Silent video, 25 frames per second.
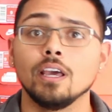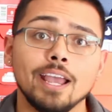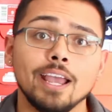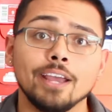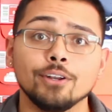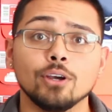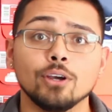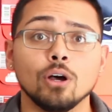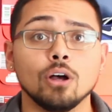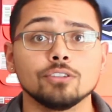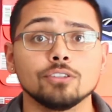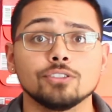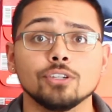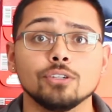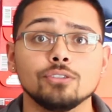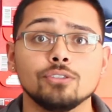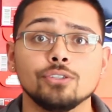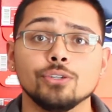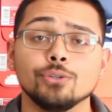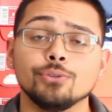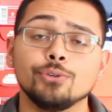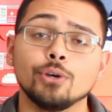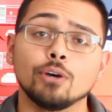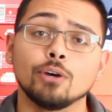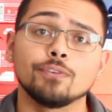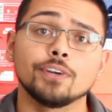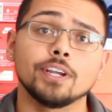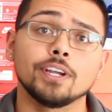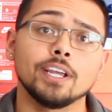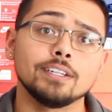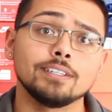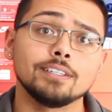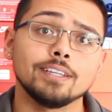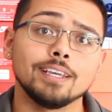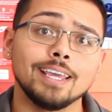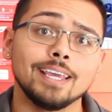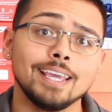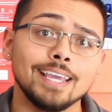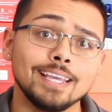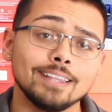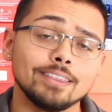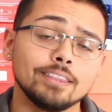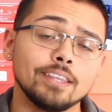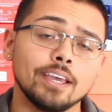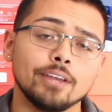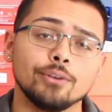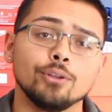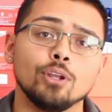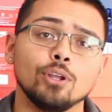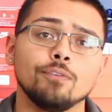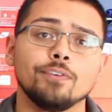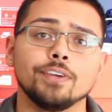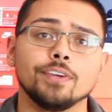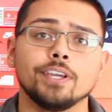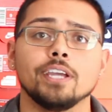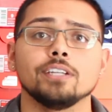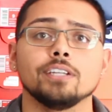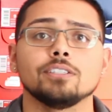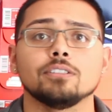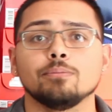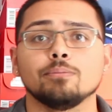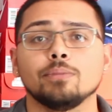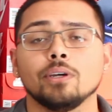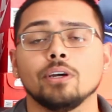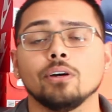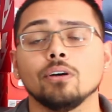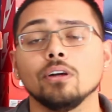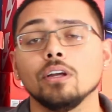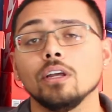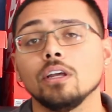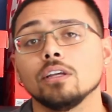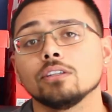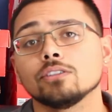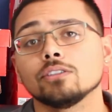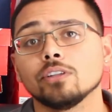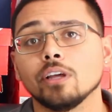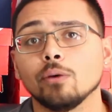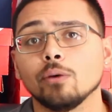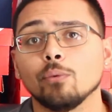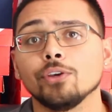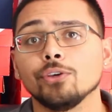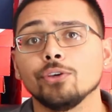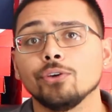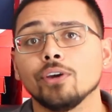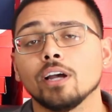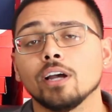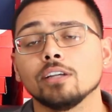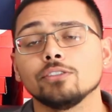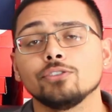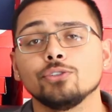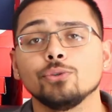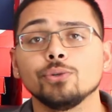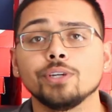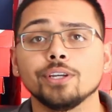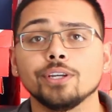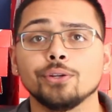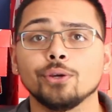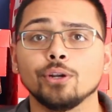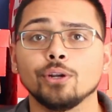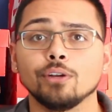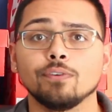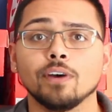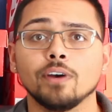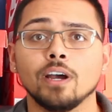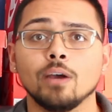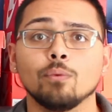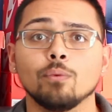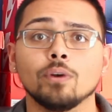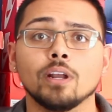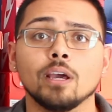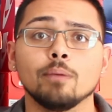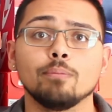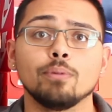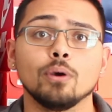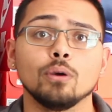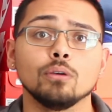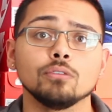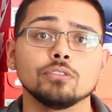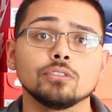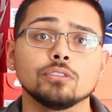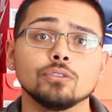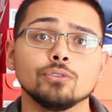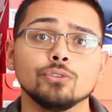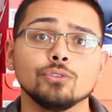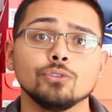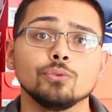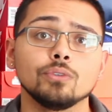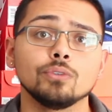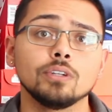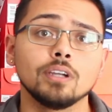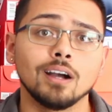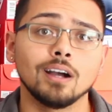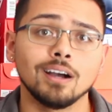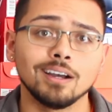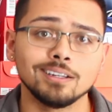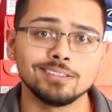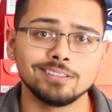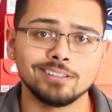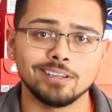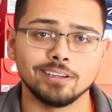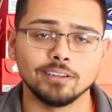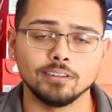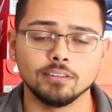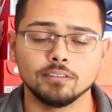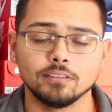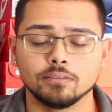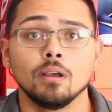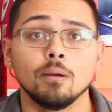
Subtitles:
And also, too, don't forget to hit that notification bell so that way you guys do get notified when I post new content.